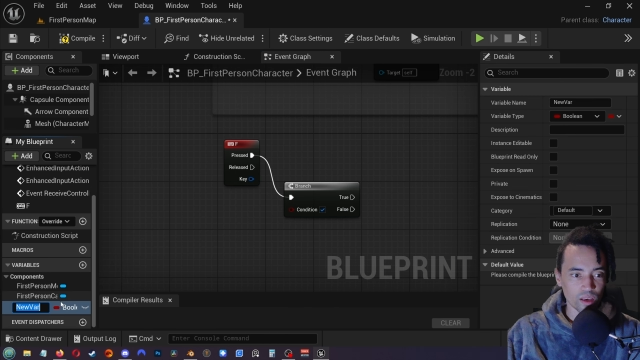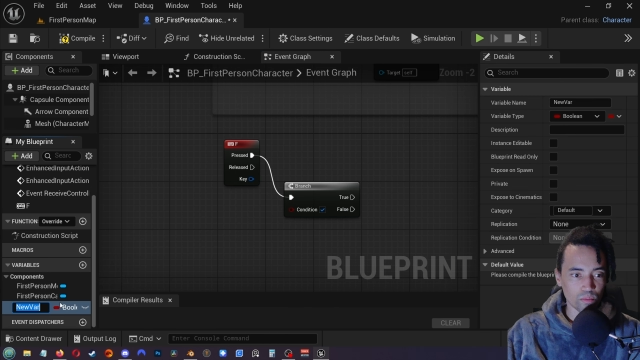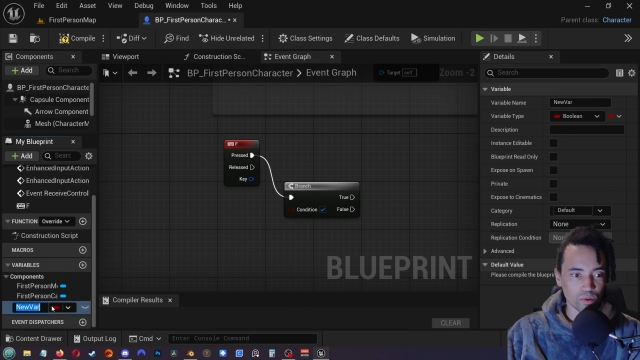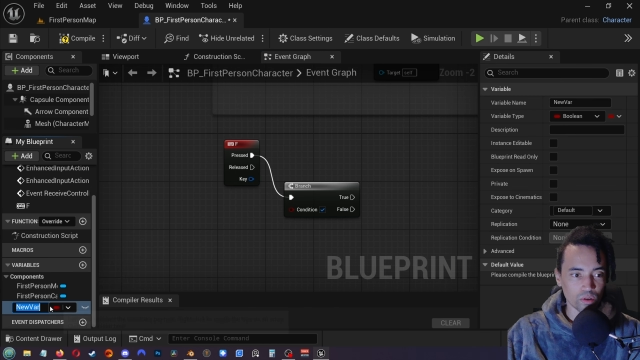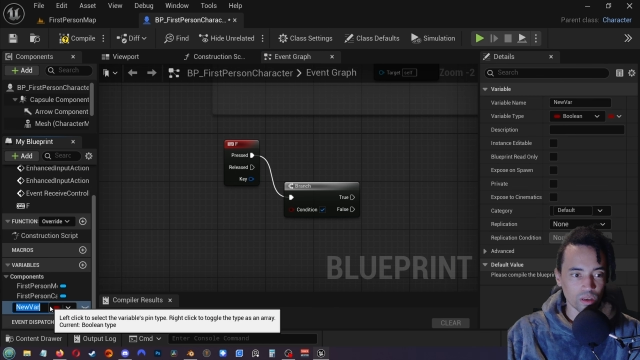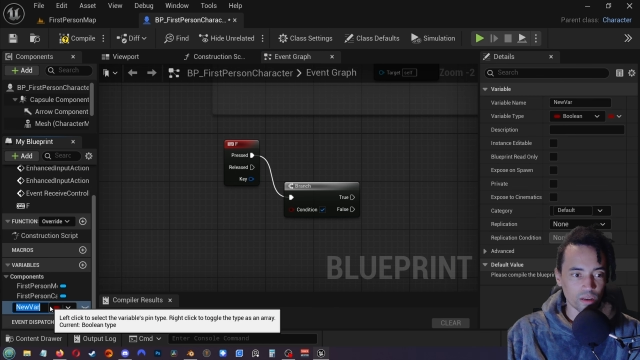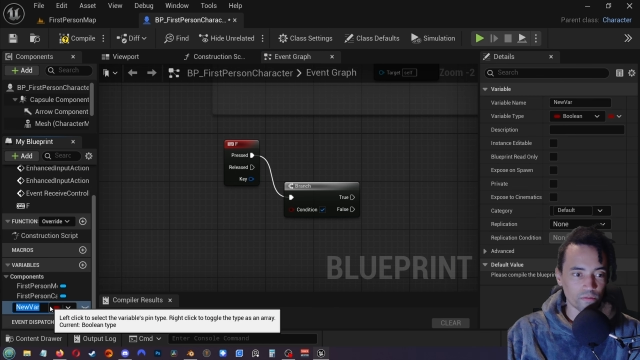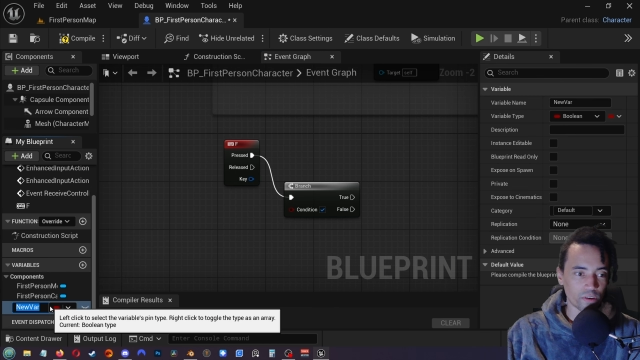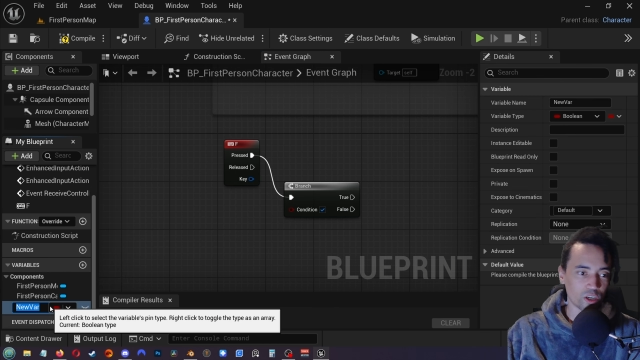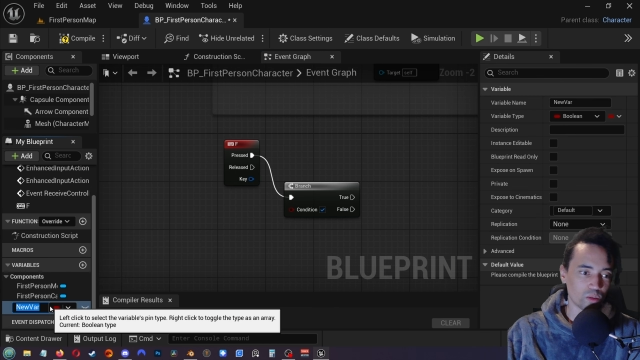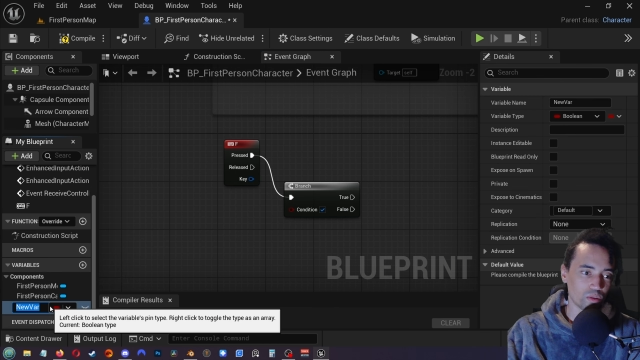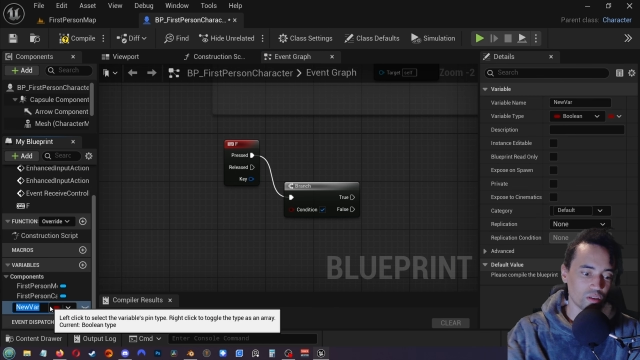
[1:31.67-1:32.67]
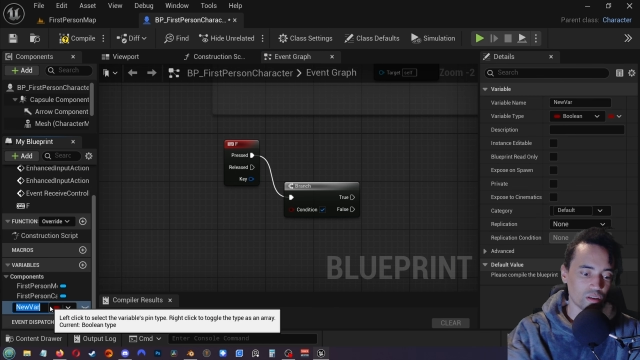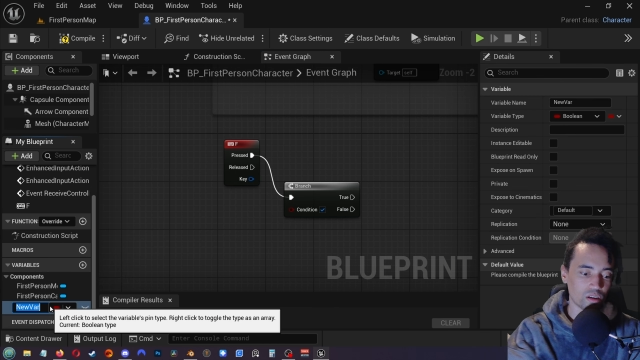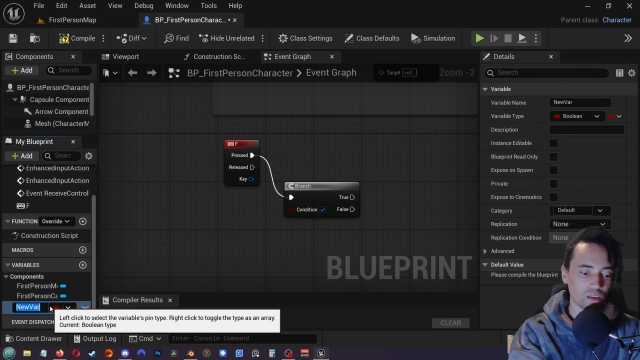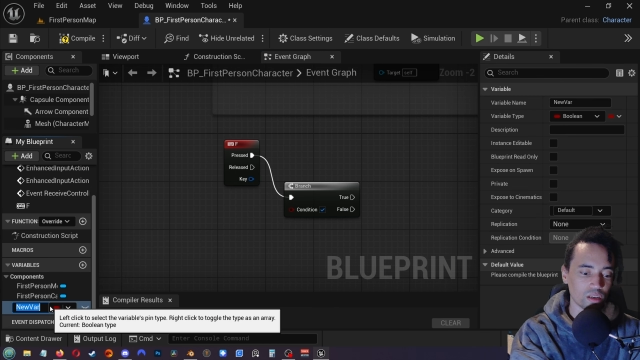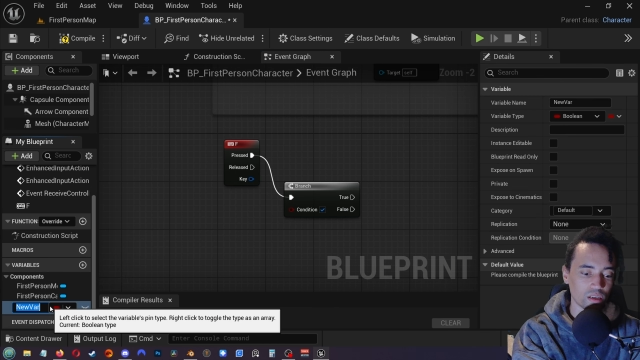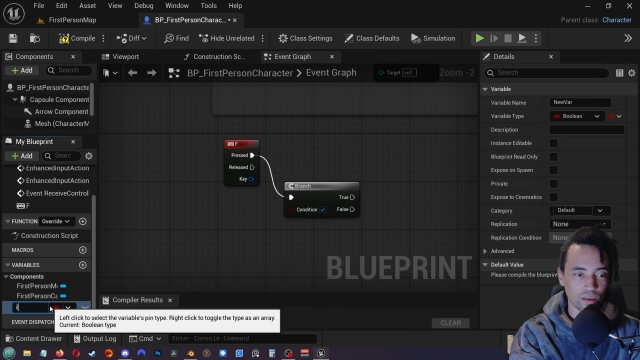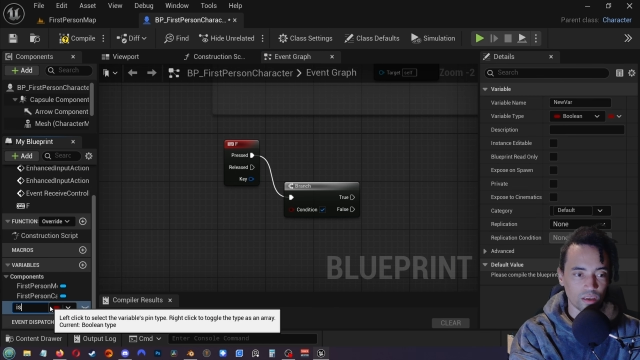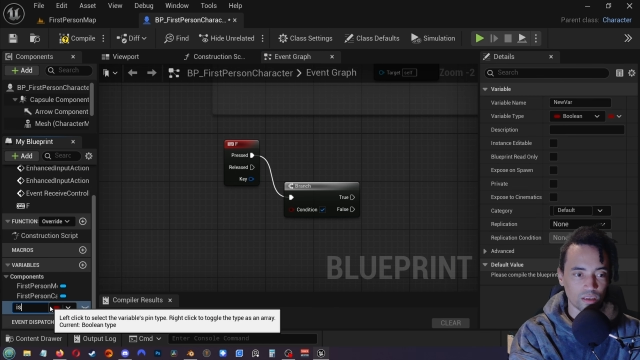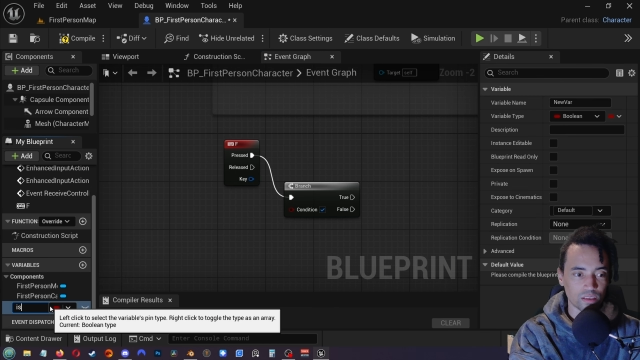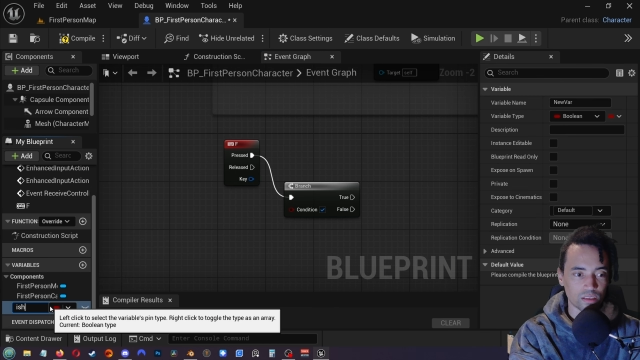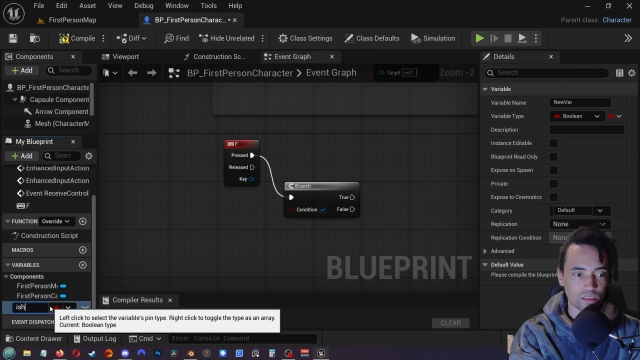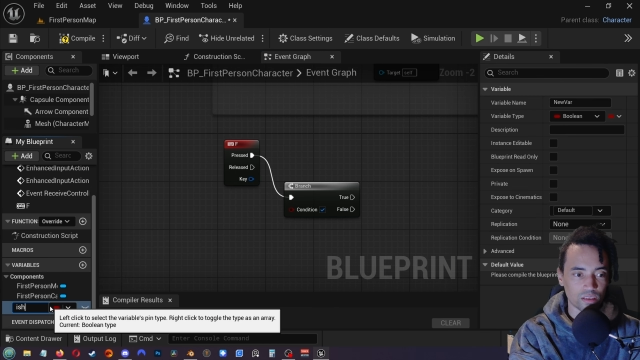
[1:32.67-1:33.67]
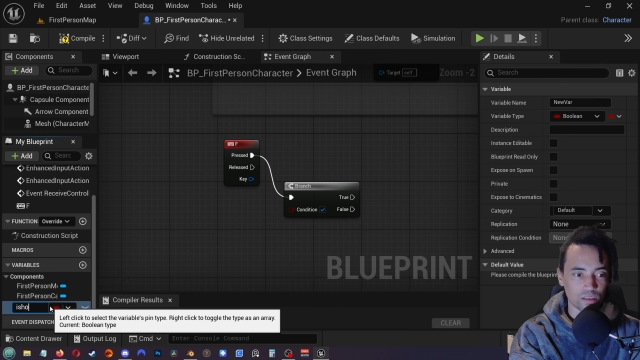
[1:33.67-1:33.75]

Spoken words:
Boolean variable, call it is